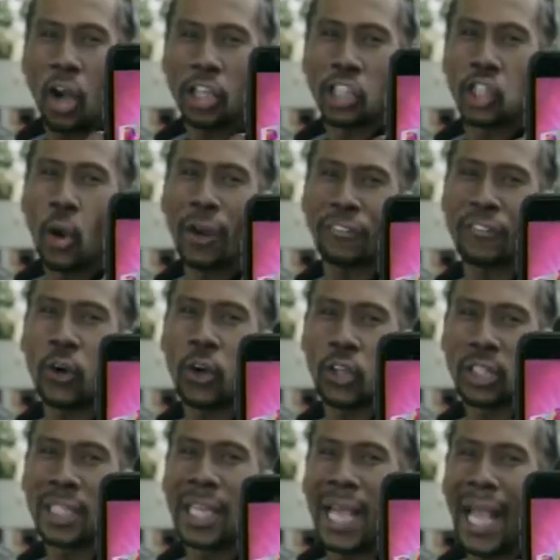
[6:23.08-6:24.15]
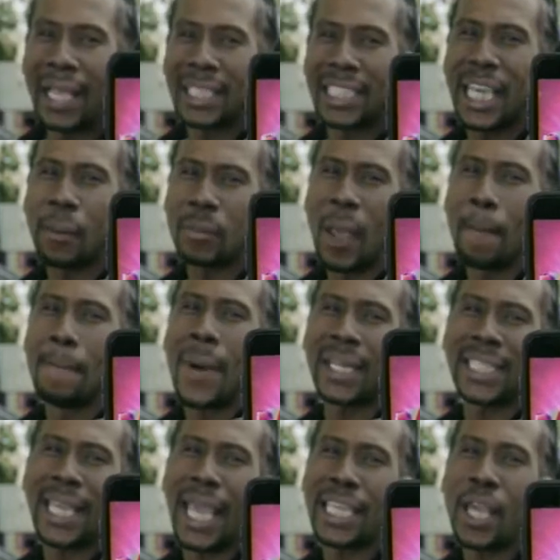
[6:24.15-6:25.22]
on your phone and keep your
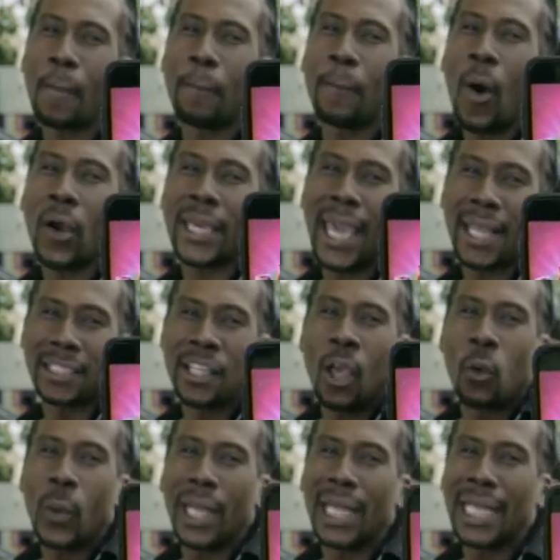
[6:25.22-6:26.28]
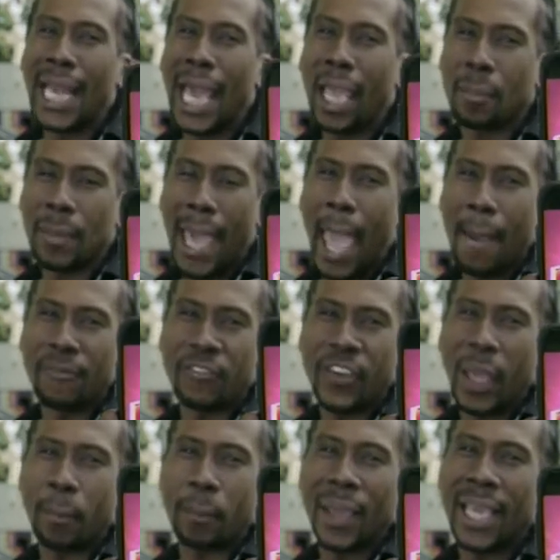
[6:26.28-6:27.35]
money in your pocket with Lime
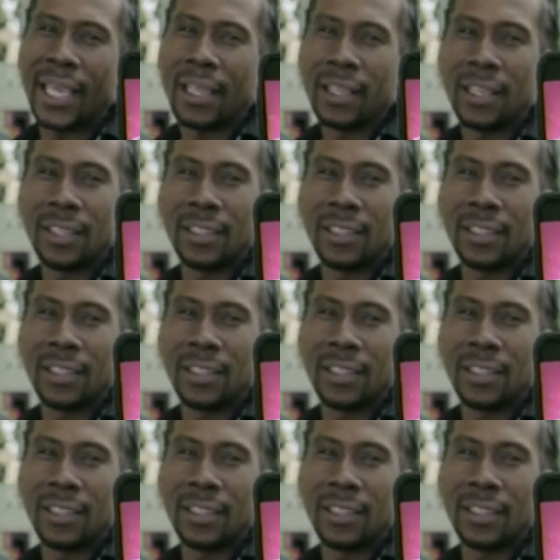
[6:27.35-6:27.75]
MVP.